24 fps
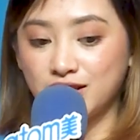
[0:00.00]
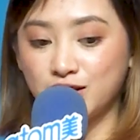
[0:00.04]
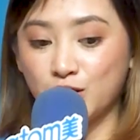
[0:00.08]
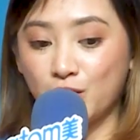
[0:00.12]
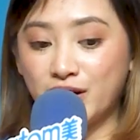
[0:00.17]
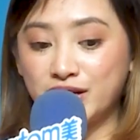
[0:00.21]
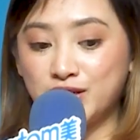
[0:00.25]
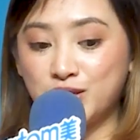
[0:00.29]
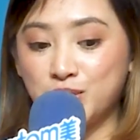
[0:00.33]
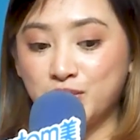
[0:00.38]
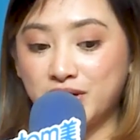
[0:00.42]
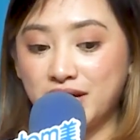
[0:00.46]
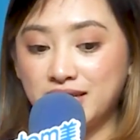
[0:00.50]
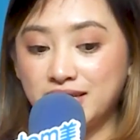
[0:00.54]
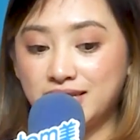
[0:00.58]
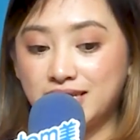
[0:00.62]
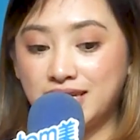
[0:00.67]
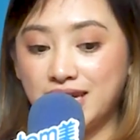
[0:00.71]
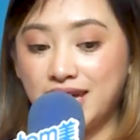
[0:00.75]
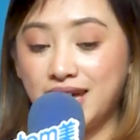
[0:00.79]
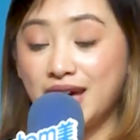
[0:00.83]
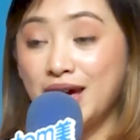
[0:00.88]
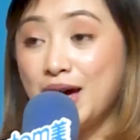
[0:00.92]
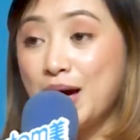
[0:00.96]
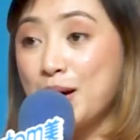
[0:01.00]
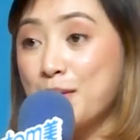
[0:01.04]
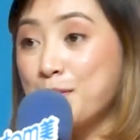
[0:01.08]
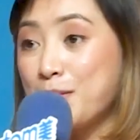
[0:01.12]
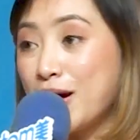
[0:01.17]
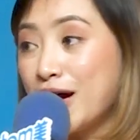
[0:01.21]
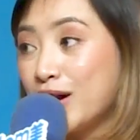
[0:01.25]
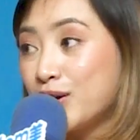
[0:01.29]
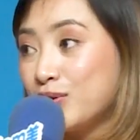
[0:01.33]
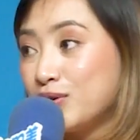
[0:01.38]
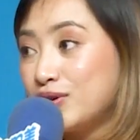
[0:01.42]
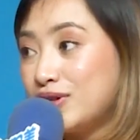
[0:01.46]
So as you can see,
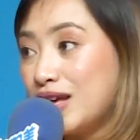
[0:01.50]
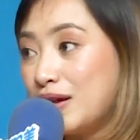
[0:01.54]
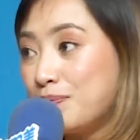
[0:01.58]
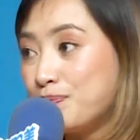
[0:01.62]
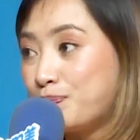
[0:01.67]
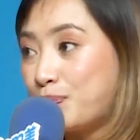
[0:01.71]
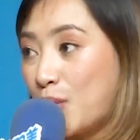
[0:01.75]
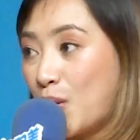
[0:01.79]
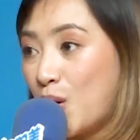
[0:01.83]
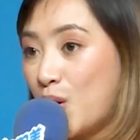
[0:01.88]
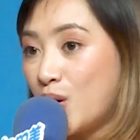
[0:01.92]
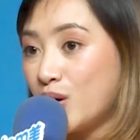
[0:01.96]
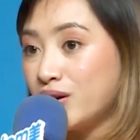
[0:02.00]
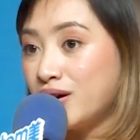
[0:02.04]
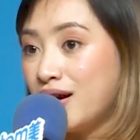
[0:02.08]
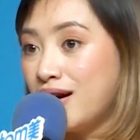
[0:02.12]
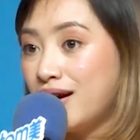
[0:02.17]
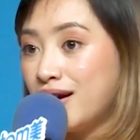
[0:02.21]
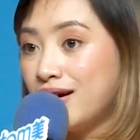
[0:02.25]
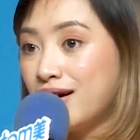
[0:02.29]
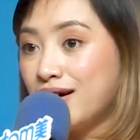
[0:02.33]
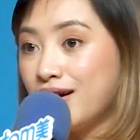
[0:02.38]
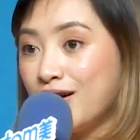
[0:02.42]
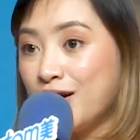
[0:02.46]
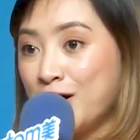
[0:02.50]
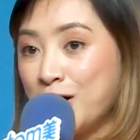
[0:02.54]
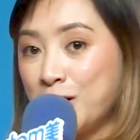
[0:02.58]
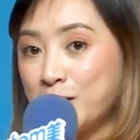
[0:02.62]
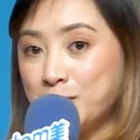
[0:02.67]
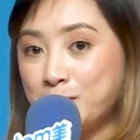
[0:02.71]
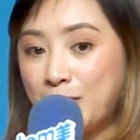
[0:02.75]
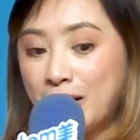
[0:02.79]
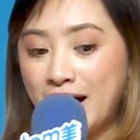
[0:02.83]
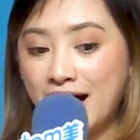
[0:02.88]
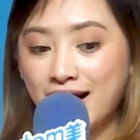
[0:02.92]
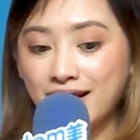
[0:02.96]
meron din pong
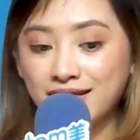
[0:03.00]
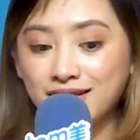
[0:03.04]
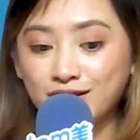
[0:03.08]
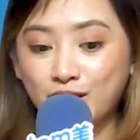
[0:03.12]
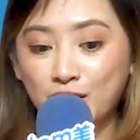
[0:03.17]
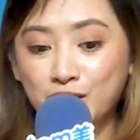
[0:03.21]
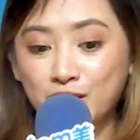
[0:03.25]
herbal